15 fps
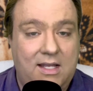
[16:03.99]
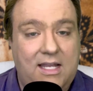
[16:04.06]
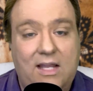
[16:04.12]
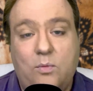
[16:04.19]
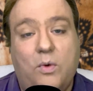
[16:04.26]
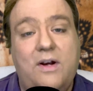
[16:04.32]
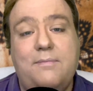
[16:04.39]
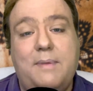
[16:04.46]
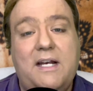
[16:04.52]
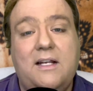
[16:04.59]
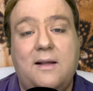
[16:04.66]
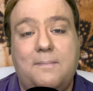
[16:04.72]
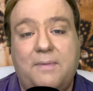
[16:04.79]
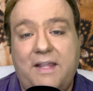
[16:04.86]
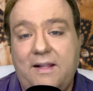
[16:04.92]
It would have been
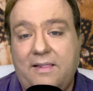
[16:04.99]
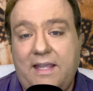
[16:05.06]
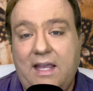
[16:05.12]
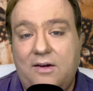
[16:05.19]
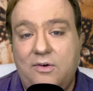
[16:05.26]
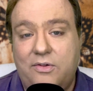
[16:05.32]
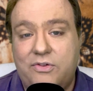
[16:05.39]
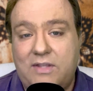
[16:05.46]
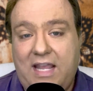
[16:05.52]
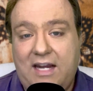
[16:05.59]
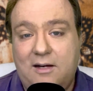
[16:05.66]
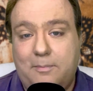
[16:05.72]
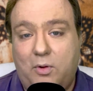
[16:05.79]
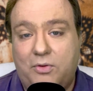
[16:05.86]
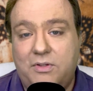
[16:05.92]
completely
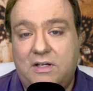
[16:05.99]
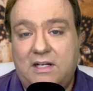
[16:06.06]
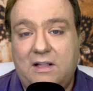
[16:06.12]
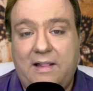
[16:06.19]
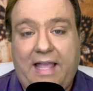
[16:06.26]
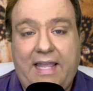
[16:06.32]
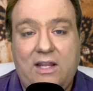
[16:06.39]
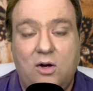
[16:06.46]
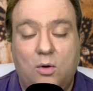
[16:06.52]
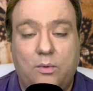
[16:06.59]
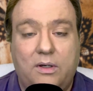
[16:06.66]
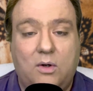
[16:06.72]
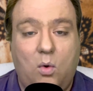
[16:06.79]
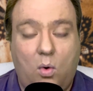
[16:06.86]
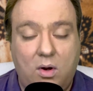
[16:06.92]
understandable to delay her
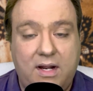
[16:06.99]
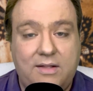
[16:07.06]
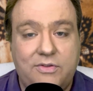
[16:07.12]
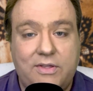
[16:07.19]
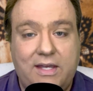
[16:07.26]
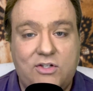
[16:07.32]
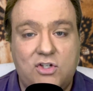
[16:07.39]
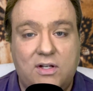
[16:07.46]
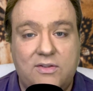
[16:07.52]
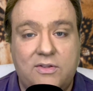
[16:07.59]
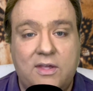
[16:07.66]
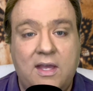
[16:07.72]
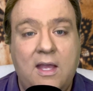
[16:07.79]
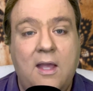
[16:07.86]
recording sessions,